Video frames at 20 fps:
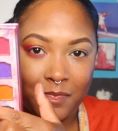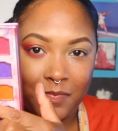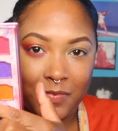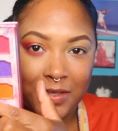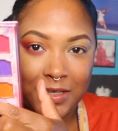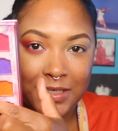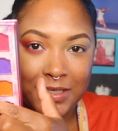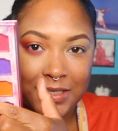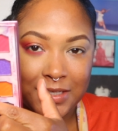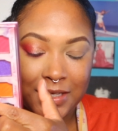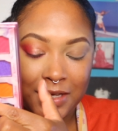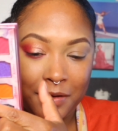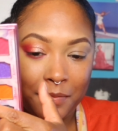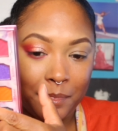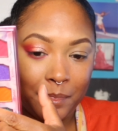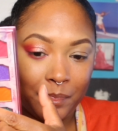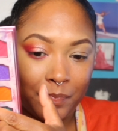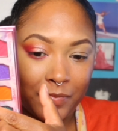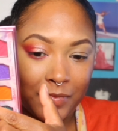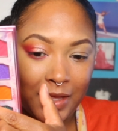This is it.
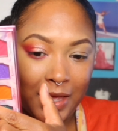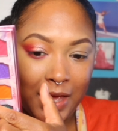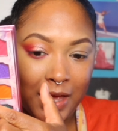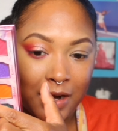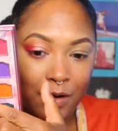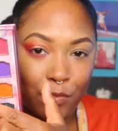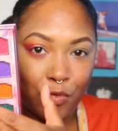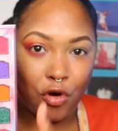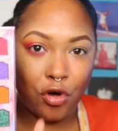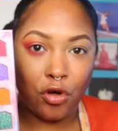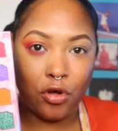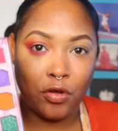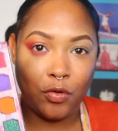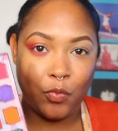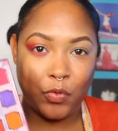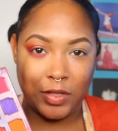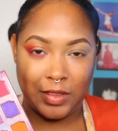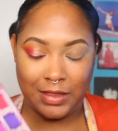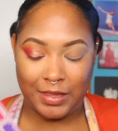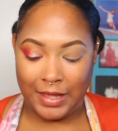Animal
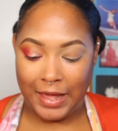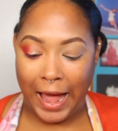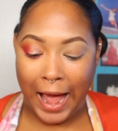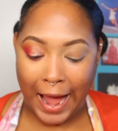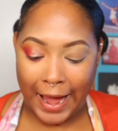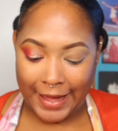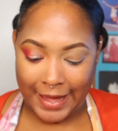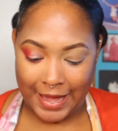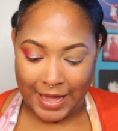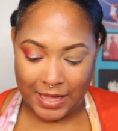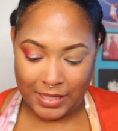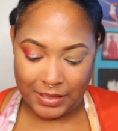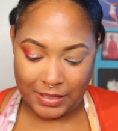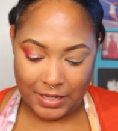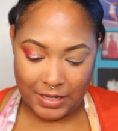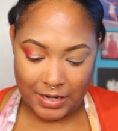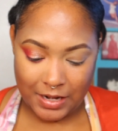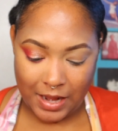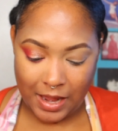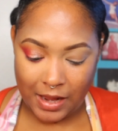with IA at the
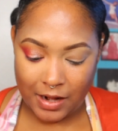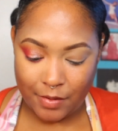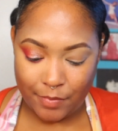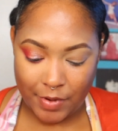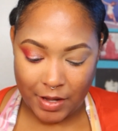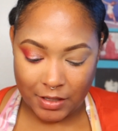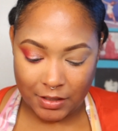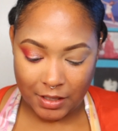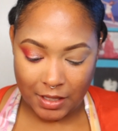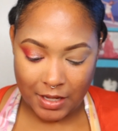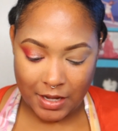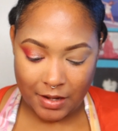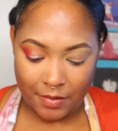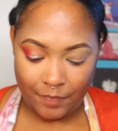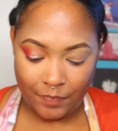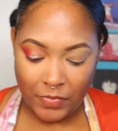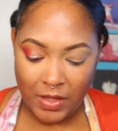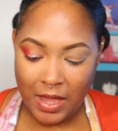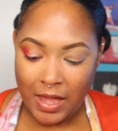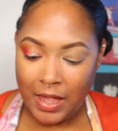end. Animalia.
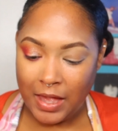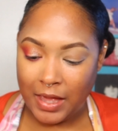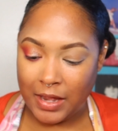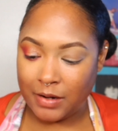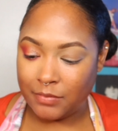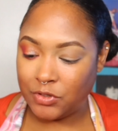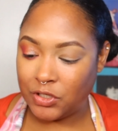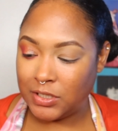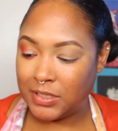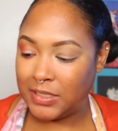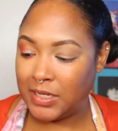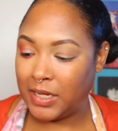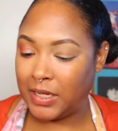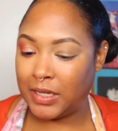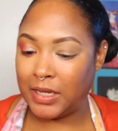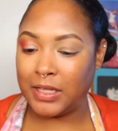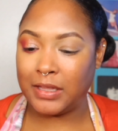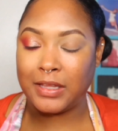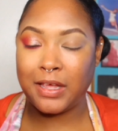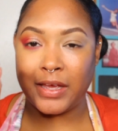And I'm just
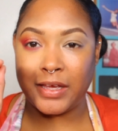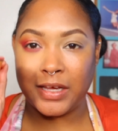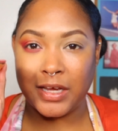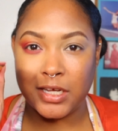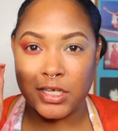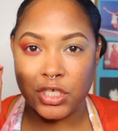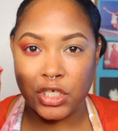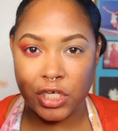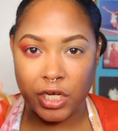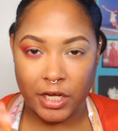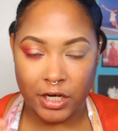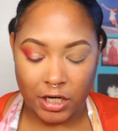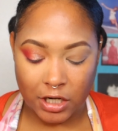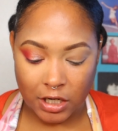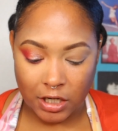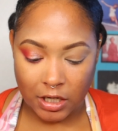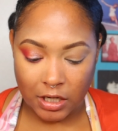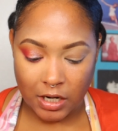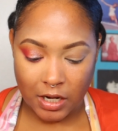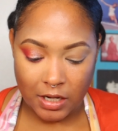taking like a
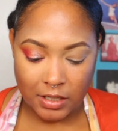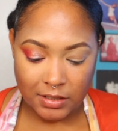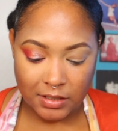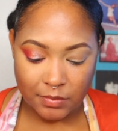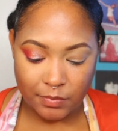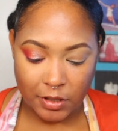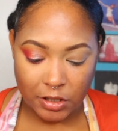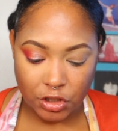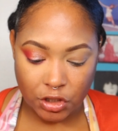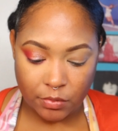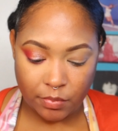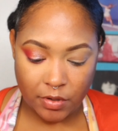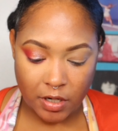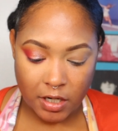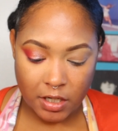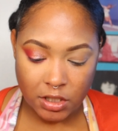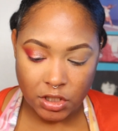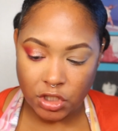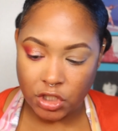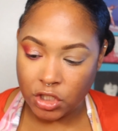shader, a smudger
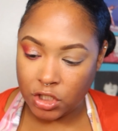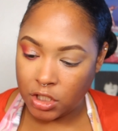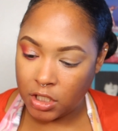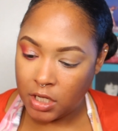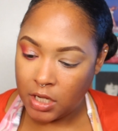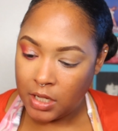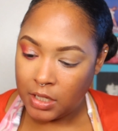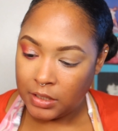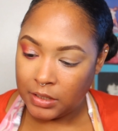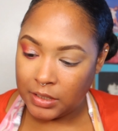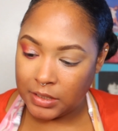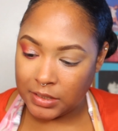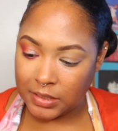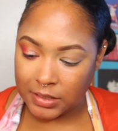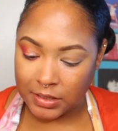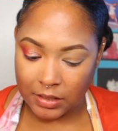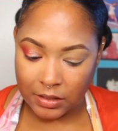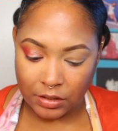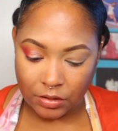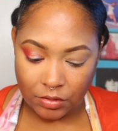brush. This
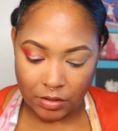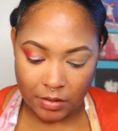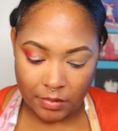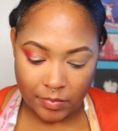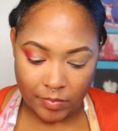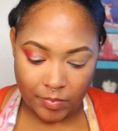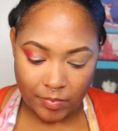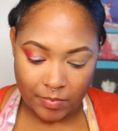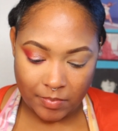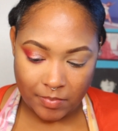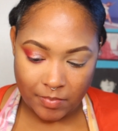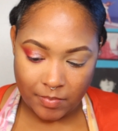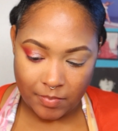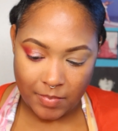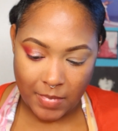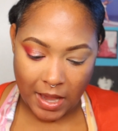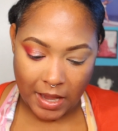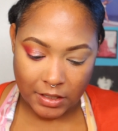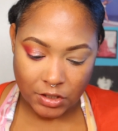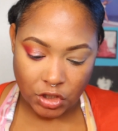is a Luna
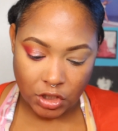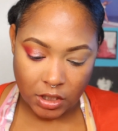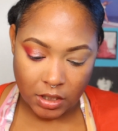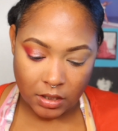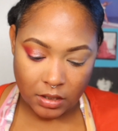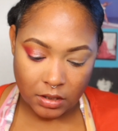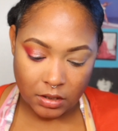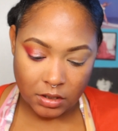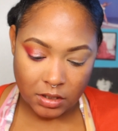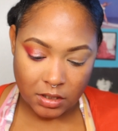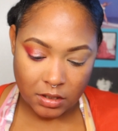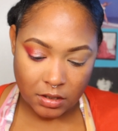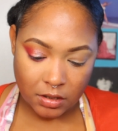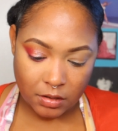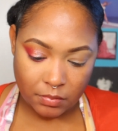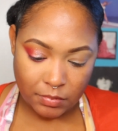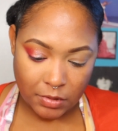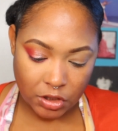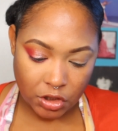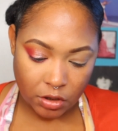Magic
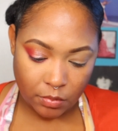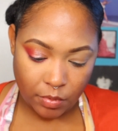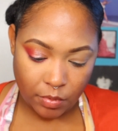smudger